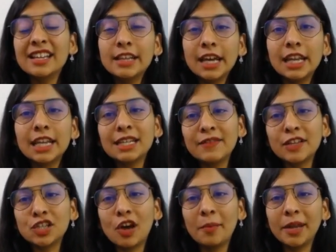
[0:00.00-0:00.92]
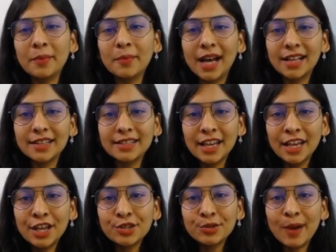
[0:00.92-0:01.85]
relative atomic mass
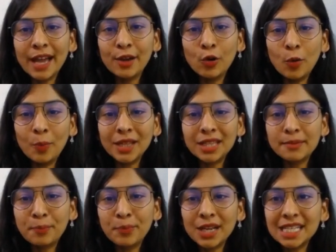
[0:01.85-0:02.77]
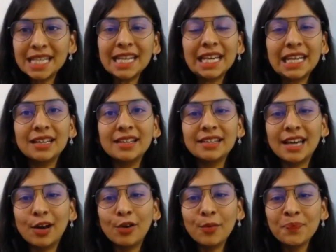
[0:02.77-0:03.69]
so i hope it's pretty clear
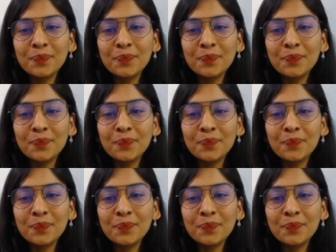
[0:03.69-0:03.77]
now